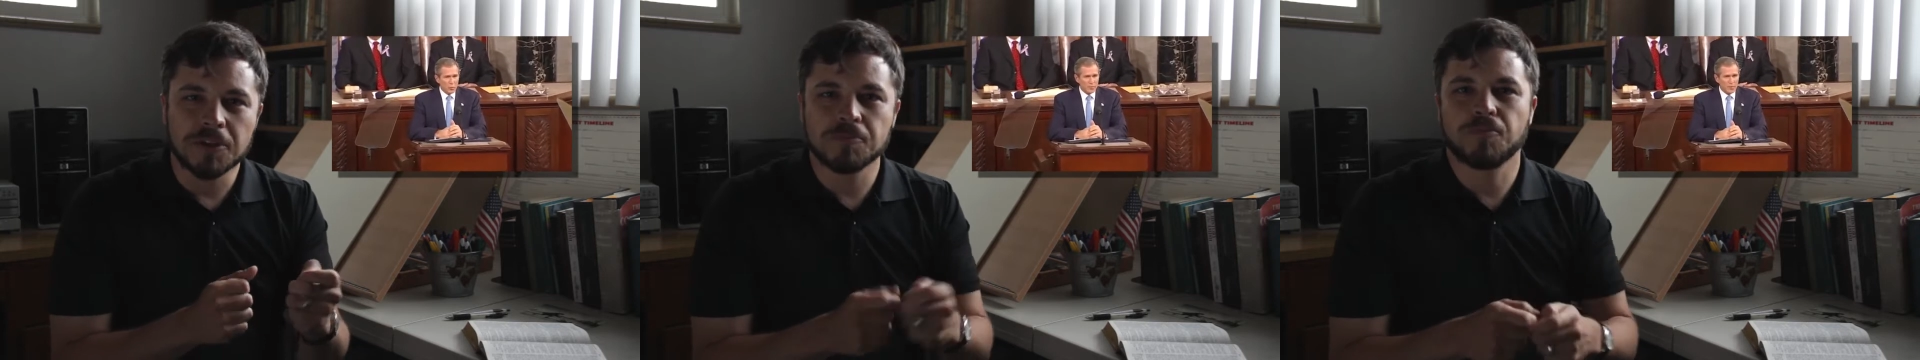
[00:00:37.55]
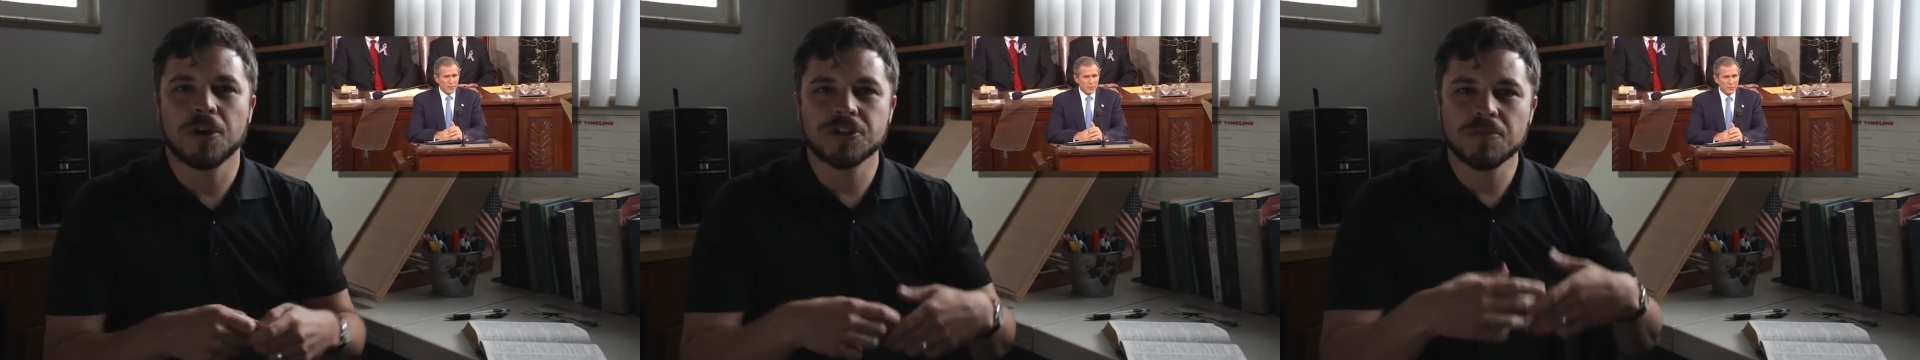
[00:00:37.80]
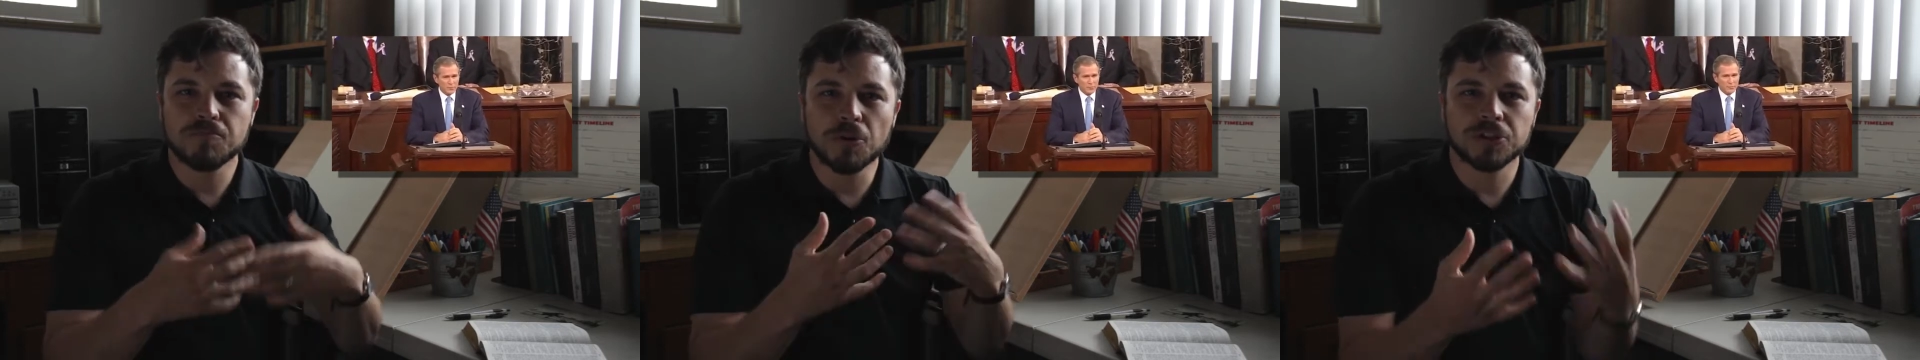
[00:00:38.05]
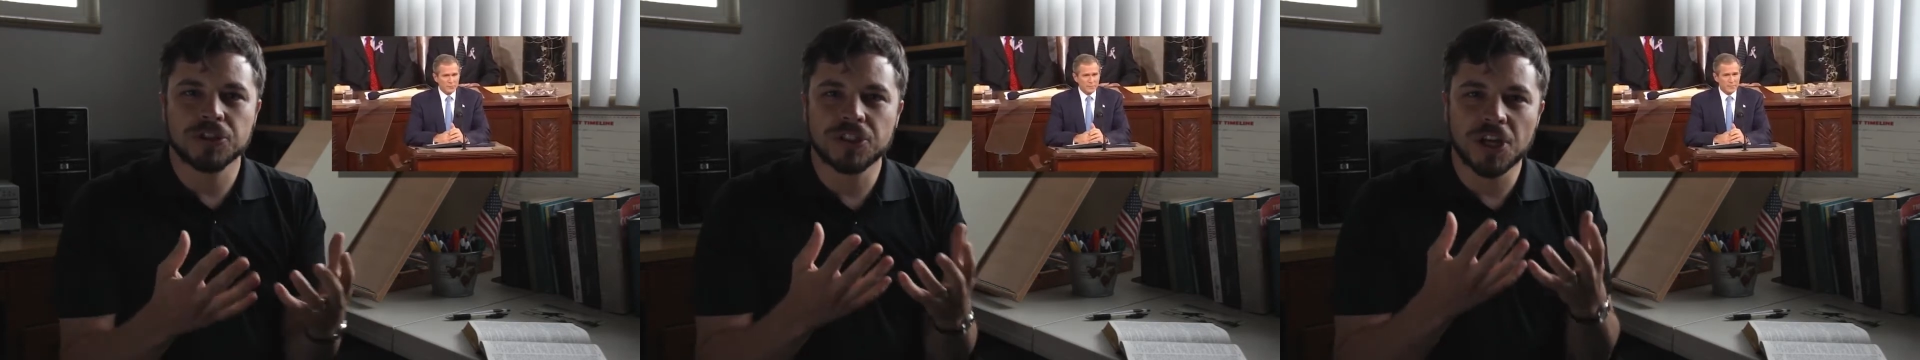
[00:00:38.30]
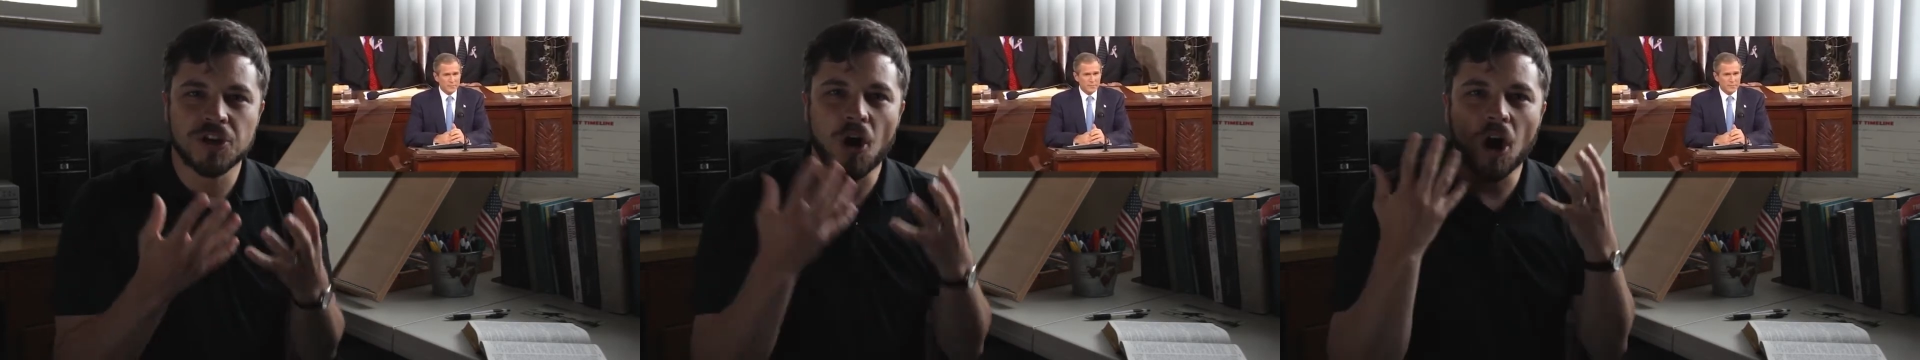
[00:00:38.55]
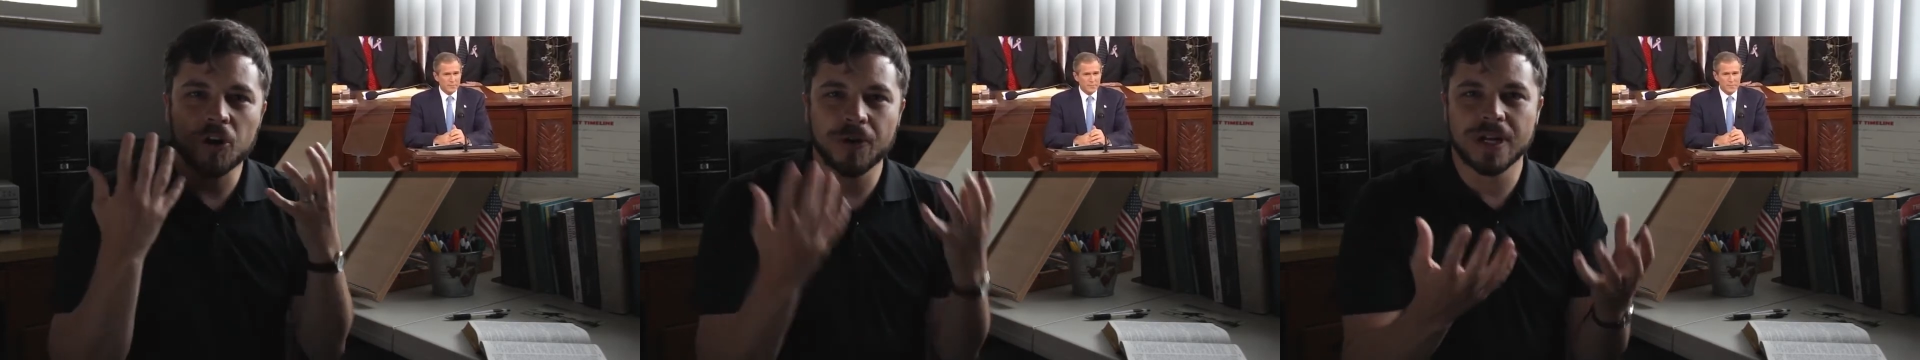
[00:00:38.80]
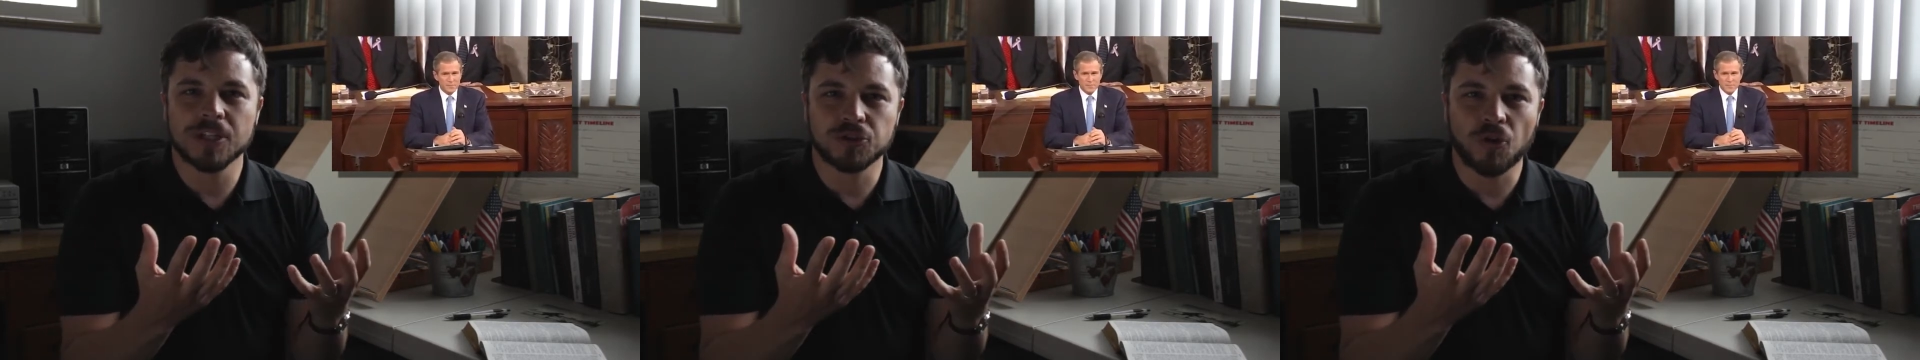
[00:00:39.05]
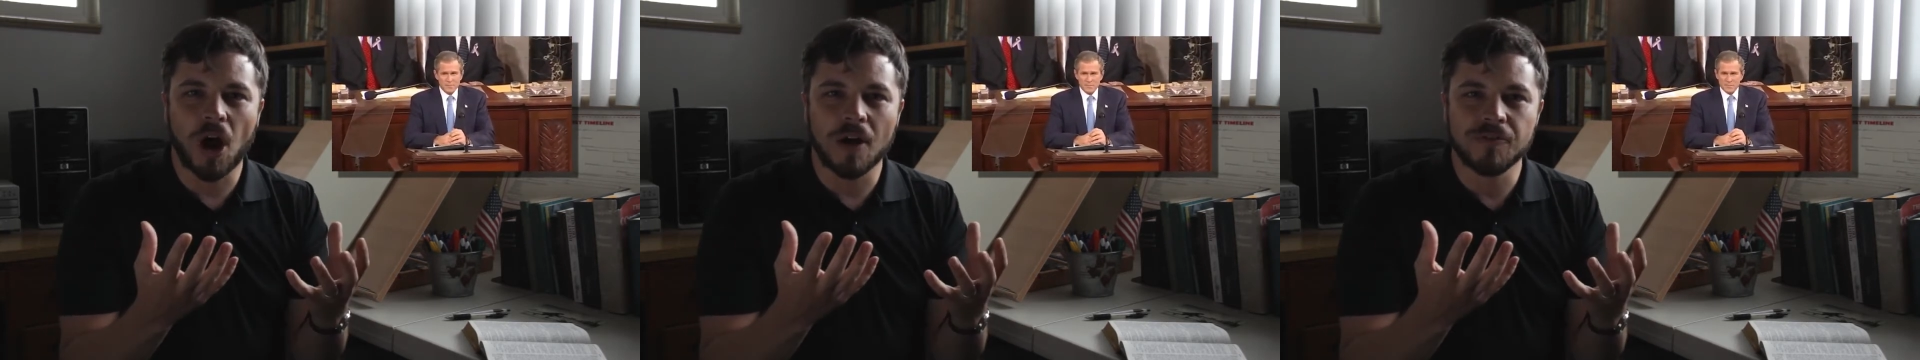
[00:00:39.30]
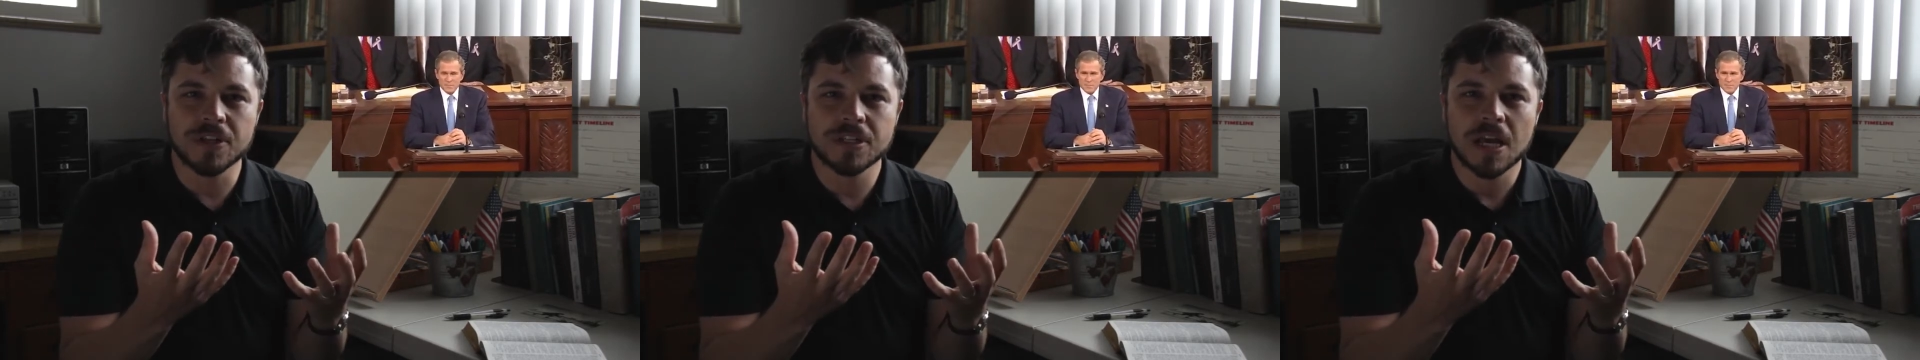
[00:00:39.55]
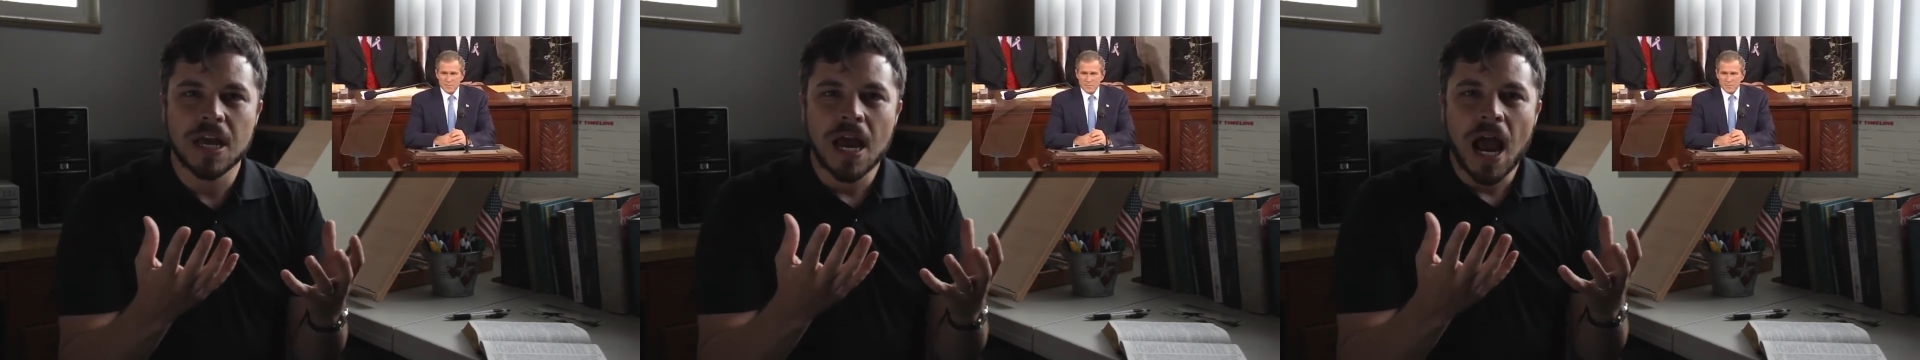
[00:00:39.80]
as President Bush is inaugurated into office,